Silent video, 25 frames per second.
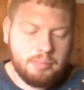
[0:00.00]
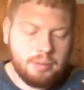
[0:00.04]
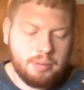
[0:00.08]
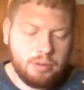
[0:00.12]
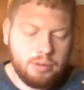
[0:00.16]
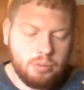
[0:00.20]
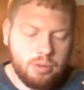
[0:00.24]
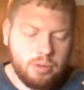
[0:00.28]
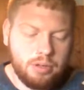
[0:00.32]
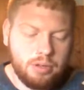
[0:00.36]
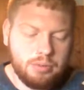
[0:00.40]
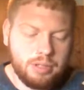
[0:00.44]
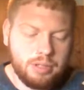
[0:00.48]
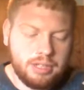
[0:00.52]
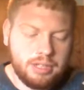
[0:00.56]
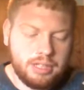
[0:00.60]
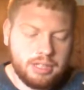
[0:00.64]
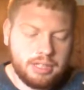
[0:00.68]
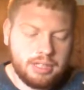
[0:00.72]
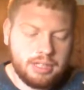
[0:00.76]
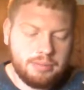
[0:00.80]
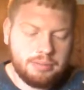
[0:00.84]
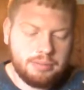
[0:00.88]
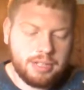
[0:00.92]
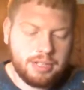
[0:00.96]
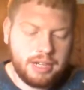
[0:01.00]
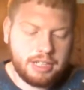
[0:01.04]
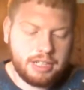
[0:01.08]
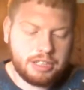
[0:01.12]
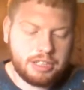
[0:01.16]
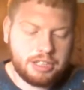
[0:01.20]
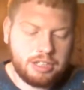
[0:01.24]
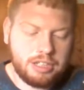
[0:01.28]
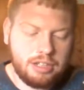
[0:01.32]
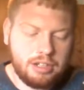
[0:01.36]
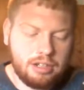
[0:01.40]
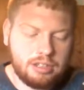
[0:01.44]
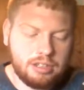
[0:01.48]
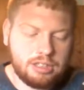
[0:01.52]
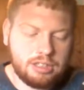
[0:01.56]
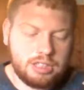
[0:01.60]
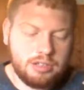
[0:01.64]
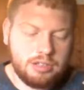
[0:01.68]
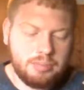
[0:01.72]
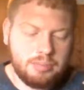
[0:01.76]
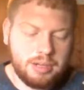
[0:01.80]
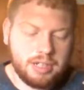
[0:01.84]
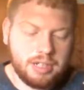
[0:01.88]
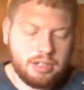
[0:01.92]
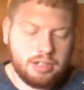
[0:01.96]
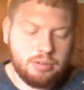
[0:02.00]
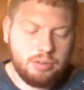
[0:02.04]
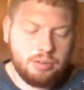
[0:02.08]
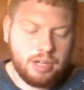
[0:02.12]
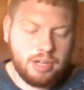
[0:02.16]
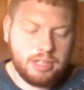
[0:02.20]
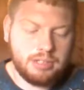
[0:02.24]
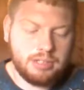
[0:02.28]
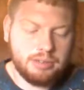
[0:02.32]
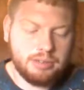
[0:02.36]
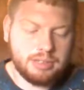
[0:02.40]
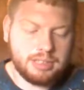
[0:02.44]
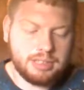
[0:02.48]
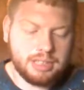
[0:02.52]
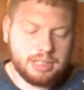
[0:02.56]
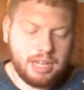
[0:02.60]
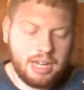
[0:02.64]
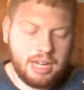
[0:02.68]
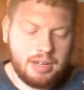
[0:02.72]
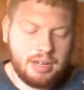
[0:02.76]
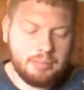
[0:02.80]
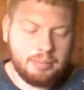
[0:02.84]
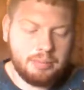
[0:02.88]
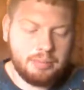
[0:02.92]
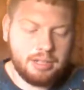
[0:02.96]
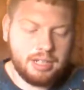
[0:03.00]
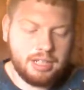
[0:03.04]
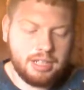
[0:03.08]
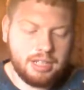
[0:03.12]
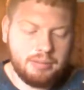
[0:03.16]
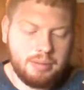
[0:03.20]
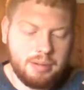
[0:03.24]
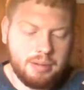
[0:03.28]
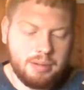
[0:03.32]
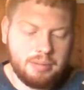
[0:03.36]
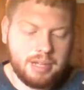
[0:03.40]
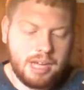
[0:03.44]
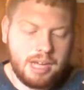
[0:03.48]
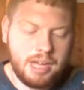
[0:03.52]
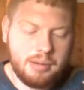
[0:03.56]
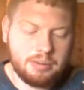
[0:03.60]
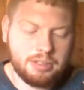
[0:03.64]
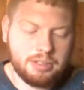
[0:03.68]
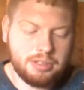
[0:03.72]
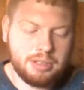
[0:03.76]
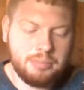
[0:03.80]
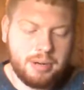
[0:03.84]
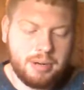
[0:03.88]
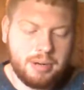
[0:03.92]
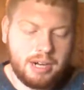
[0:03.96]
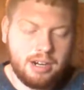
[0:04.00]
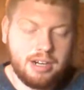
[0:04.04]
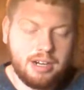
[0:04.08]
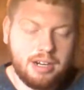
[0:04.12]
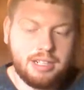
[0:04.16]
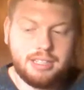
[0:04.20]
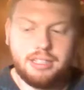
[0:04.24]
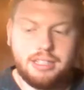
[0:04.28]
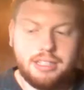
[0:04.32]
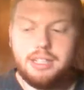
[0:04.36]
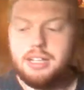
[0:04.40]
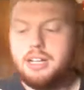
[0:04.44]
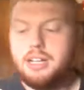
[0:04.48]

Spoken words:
but will with the temptation also make a way to escape, that you may be able to bear it.